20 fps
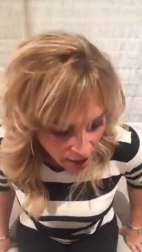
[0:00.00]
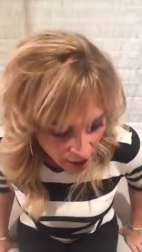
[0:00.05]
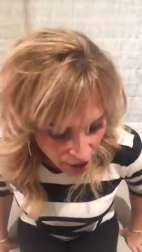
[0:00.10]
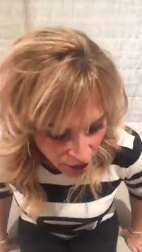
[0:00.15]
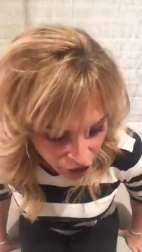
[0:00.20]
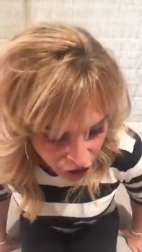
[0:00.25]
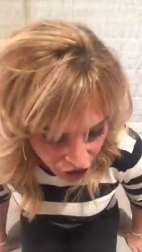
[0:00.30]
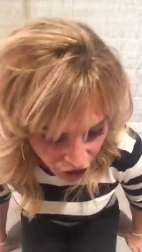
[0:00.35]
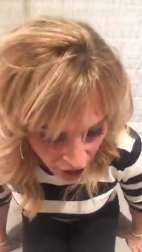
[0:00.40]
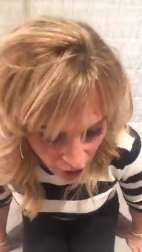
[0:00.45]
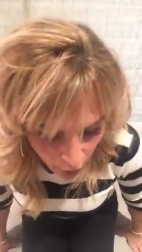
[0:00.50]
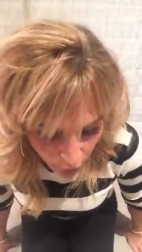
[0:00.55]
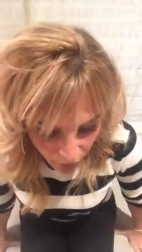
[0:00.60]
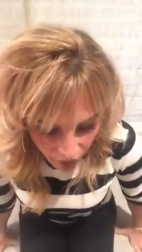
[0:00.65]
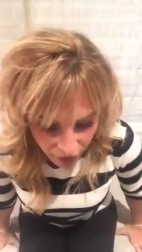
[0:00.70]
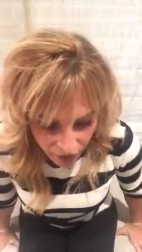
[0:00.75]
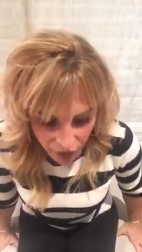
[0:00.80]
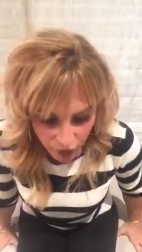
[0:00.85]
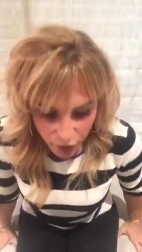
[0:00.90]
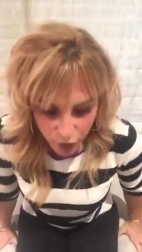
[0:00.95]
share
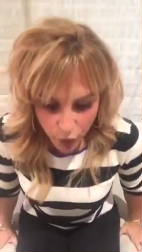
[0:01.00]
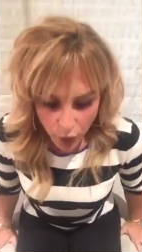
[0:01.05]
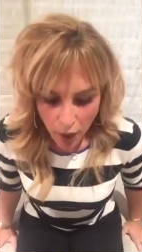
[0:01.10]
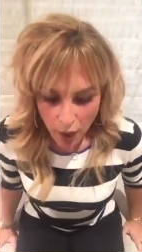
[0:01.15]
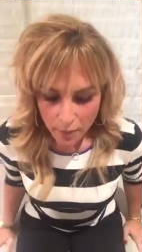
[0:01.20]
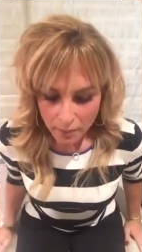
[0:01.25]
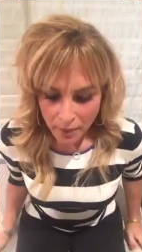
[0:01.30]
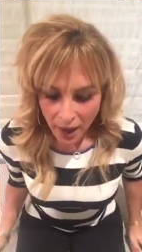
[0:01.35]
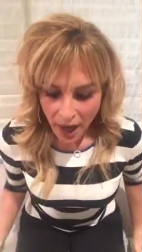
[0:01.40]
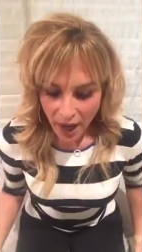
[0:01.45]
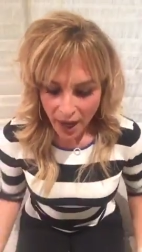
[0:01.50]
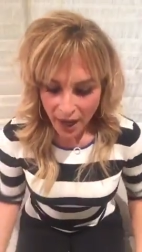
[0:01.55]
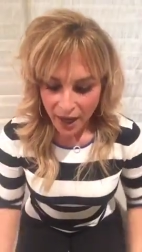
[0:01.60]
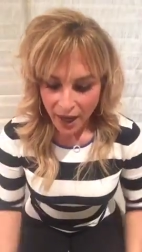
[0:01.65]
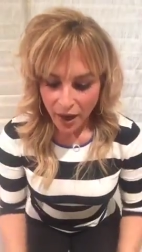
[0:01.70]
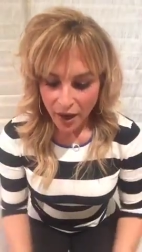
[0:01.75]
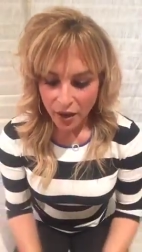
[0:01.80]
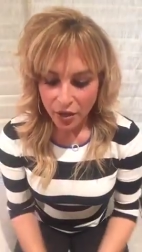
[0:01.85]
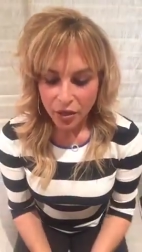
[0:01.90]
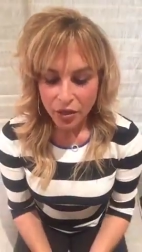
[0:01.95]
with you my
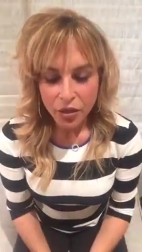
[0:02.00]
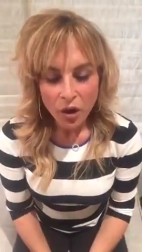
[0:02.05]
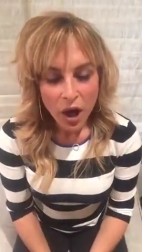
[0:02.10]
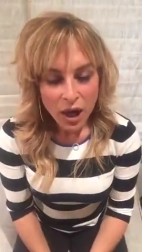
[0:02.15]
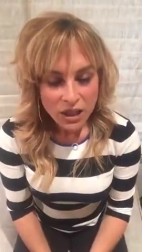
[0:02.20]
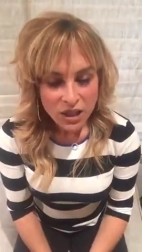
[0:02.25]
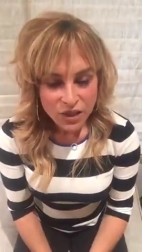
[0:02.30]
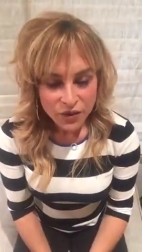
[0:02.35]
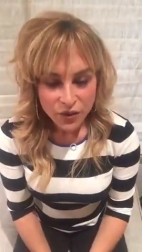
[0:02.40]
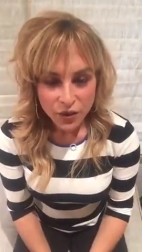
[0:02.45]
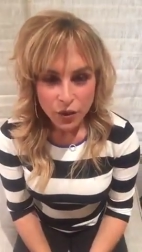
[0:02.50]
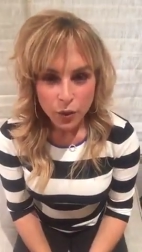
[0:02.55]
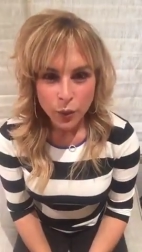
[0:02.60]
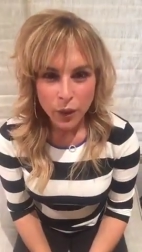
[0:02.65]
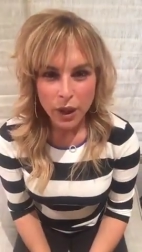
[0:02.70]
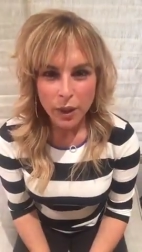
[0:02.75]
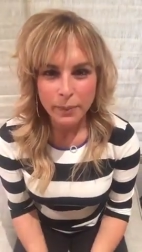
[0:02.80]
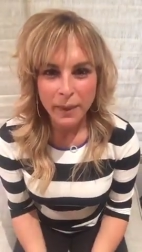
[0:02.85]
thoughts for the week,